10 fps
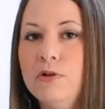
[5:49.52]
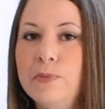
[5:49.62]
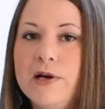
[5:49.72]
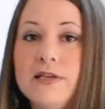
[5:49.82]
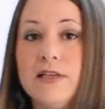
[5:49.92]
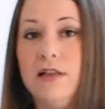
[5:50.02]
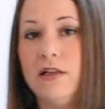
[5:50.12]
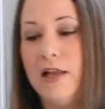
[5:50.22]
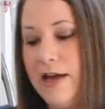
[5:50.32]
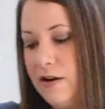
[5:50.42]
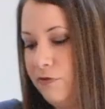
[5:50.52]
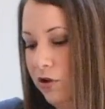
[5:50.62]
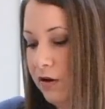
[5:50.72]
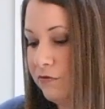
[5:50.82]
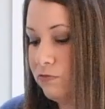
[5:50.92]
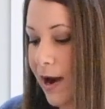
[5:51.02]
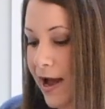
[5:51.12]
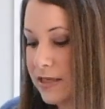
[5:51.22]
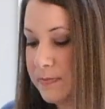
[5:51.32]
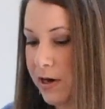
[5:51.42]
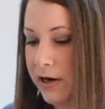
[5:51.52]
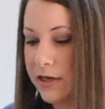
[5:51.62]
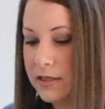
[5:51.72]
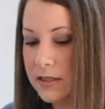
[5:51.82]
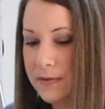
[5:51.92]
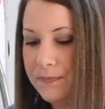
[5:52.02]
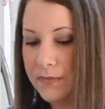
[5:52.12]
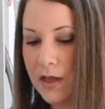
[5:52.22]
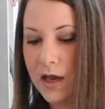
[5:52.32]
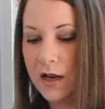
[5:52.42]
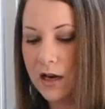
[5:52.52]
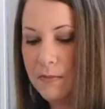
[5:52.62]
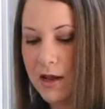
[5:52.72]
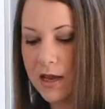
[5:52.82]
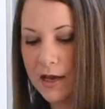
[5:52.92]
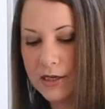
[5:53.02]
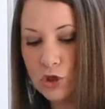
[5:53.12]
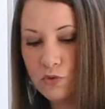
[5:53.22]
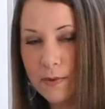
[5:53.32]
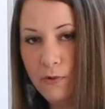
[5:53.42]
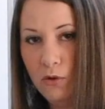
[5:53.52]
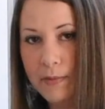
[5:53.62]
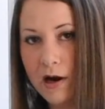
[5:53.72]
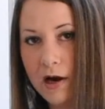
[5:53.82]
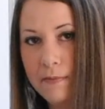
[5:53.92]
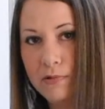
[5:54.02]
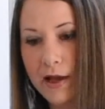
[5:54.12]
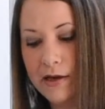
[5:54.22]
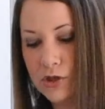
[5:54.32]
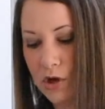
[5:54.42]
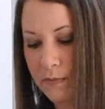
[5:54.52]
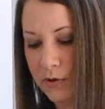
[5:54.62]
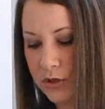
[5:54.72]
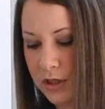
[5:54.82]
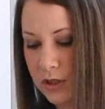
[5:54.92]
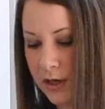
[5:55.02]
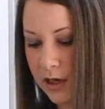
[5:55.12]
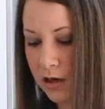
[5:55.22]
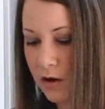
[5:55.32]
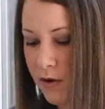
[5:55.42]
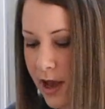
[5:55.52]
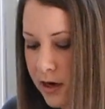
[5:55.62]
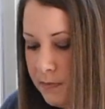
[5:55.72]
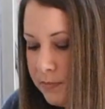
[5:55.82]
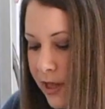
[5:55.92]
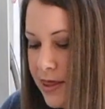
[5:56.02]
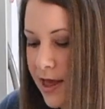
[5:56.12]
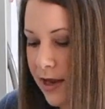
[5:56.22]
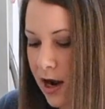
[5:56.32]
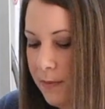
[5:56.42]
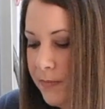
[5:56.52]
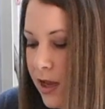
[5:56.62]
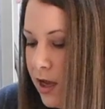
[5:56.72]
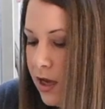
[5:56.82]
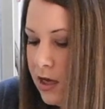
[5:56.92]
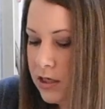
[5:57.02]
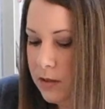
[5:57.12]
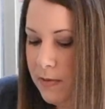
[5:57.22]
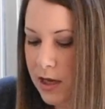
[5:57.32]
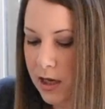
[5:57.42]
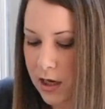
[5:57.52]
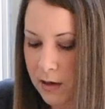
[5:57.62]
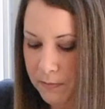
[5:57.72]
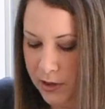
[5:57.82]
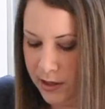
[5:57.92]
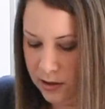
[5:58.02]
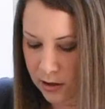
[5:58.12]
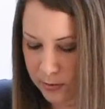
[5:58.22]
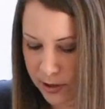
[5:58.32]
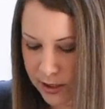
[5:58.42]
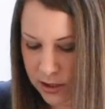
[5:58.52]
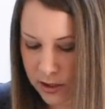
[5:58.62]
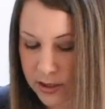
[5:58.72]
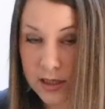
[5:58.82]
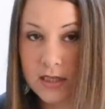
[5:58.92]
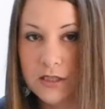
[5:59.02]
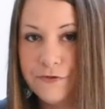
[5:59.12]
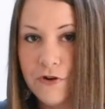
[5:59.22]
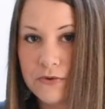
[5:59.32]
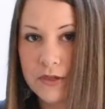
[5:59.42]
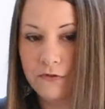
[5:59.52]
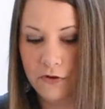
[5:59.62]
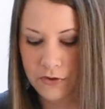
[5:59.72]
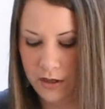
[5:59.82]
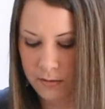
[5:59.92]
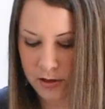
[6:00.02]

of blueberries, and a little handful of raspberries, and I'm gonna make a triple berry blend kombucha. So I'm gonna go ahead and blend that up. To make it blend a little bit easier, because this is frozen fruit that I'm